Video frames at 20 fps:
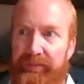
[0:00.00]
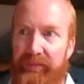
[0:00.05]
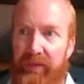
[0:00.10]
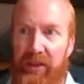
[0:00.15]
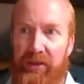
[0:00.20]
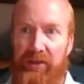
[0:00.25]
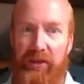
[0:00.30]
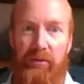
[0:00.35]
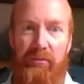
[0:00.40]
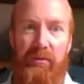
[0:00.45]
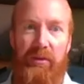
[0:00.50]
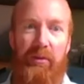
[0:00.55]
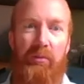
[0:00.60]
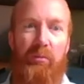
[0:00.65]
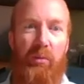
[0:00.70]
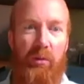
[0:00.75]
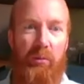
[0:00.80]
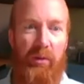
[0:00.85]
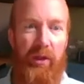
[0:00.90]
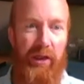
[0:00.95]
So
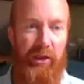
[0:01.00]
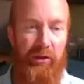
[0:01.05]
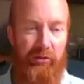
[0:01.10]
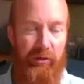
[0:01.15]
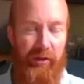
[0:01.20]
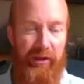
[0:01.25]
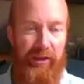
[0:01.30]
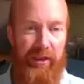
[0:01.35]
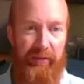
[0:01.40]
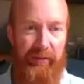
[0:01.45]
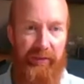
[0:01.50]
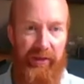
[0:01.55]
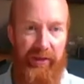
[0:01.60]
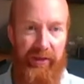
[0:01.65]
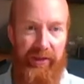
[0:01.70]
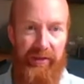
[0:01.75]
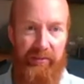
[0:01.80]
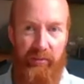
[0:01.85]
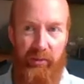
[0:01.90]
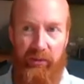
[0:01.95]
what we're going to try and cover
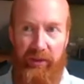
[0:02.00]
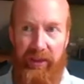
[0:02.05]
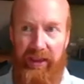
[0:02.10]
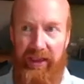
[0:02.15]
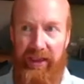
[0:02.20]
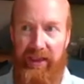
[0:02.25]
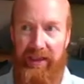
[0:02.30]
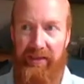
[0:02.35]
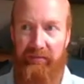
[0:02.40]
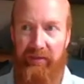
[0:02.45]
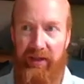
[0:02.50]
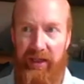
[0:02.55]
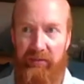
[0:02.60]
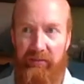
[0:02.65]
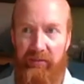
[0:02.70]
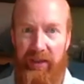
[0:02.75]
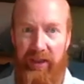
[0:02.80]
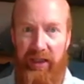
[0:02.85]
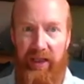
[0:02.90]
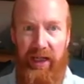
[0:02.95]
this morning is around